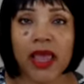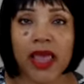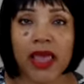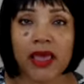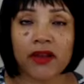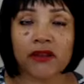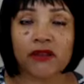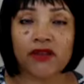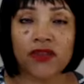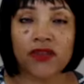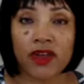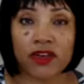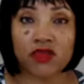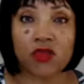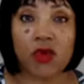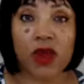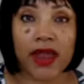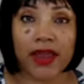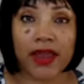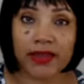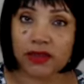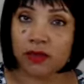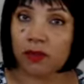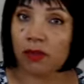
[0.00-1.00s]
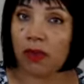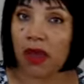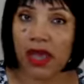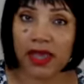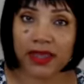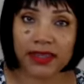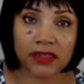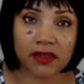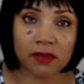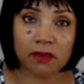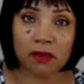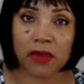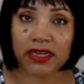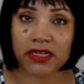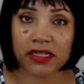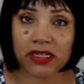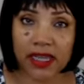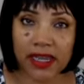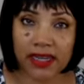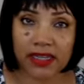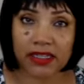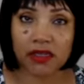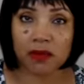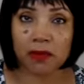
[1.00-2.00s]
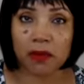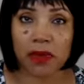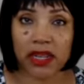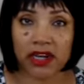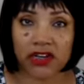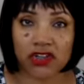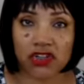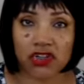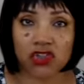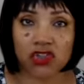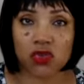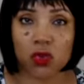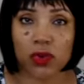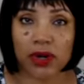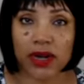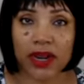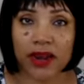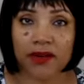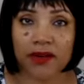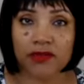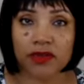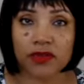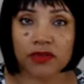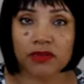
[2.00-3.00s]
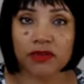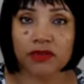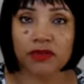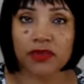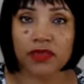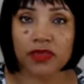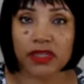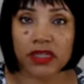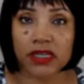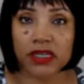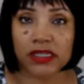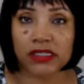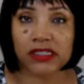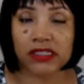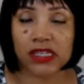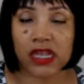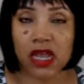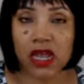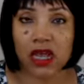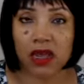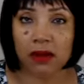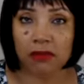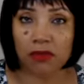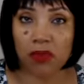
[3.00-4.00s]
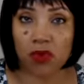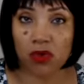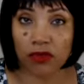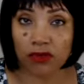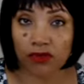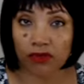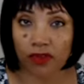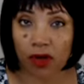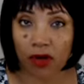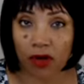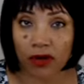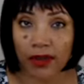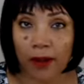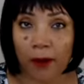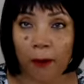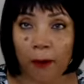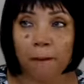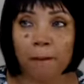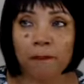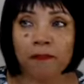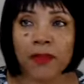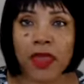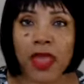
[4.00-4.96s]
and Fundrise buys and maintains and manages whatever this uh, portfolio,